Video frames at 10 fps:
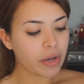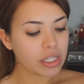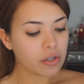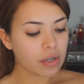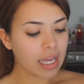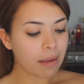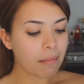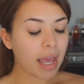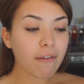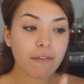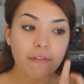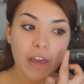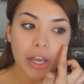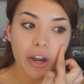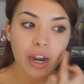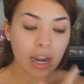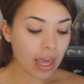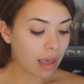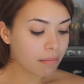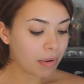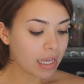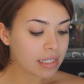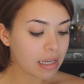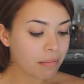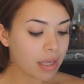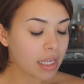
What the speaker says: going to get my finger and place them